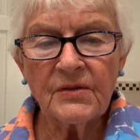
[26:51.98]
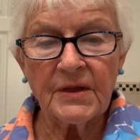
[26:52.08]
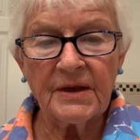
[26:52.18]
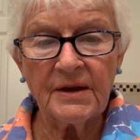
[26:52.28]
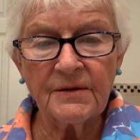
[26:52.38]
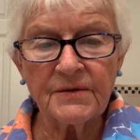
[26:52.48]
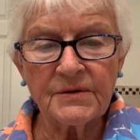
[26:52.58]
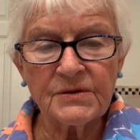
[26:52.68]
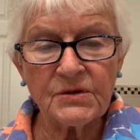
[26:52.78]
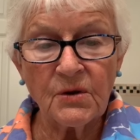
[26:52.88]
The
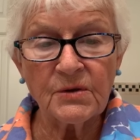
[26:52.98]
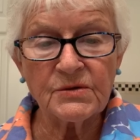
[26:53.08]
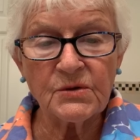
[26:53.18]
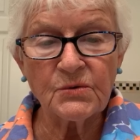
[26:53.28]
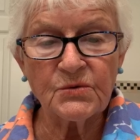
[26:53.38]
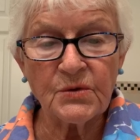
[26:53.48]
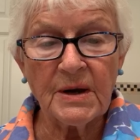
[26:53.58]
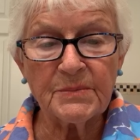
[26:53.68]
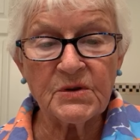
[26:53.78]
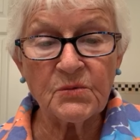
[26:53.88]
heavens also
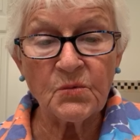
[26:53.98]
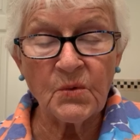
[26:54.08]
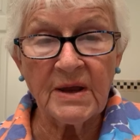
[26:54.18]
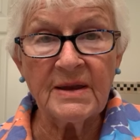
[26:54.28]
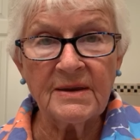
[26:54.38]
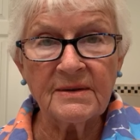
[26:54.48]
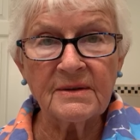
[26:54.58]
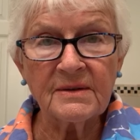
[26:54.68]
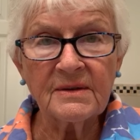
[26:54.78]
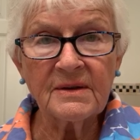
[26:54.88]
dropped
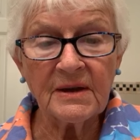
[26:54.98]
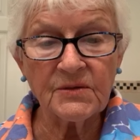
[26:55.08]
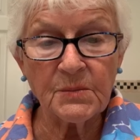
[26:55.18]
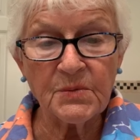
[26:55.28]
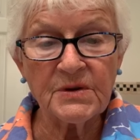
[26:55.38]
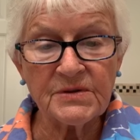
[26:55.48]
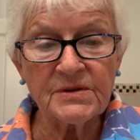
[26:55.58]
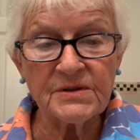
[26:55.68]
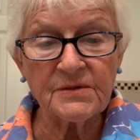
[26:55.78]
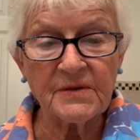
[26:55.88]
rain at the
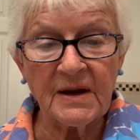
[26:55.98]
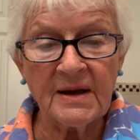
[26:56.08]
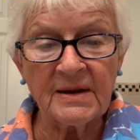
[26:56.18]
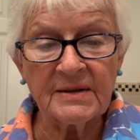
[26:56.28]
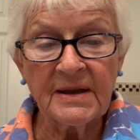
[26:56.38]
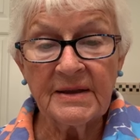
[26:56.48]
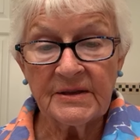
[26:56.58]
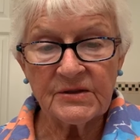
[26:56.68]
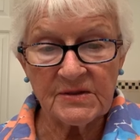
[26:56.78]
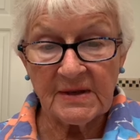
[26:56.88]
presence of God.
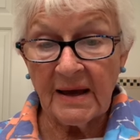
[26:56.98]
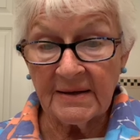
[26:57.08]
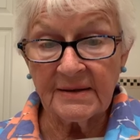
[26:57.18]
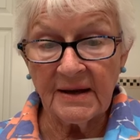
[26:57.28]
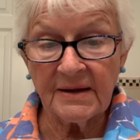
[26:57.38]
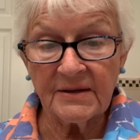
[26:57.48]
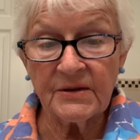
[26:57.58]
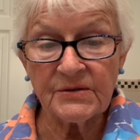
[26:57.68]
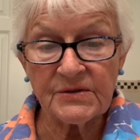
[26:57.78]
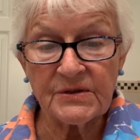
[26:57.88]
Sinai
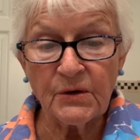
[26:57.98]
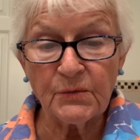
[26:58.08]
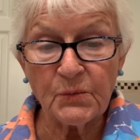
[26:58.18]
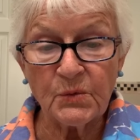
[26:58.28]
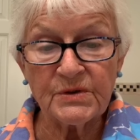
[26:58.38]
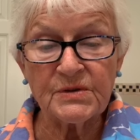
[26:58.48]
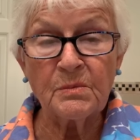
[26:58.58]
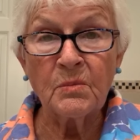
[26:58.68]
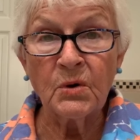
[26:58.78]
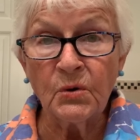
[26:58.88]
itself was
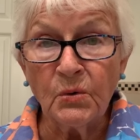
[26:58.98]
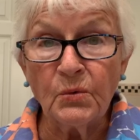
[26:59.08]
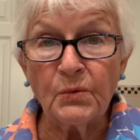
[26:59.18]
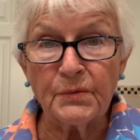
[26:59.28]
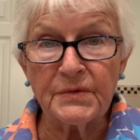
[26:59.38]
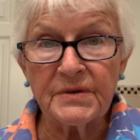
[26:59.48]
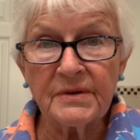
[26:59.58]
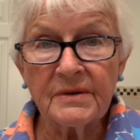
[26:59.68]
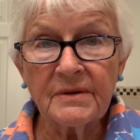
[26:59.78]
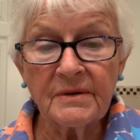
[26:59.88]
moved
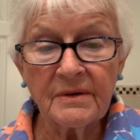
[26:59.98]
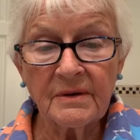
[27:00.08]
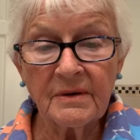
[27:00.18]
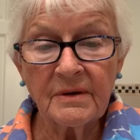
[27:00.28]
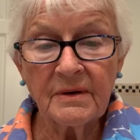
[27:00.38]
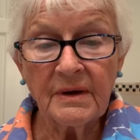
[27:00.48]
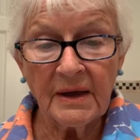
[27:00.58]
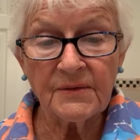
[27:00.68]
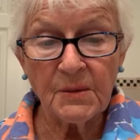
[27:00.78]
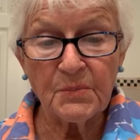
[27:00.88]

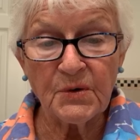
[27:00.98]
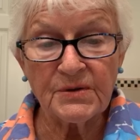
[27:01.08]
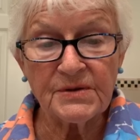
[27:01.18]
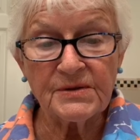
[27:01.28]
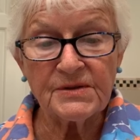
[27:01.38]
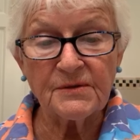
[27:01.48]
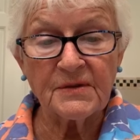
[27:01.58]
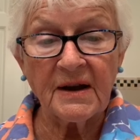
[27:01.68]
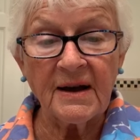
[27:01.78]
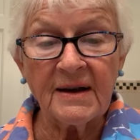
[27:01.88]
at the presence
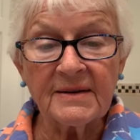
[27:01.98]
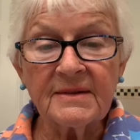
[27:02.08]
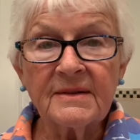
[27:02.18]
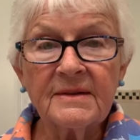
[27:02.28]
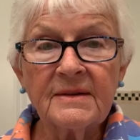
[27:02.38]
of God,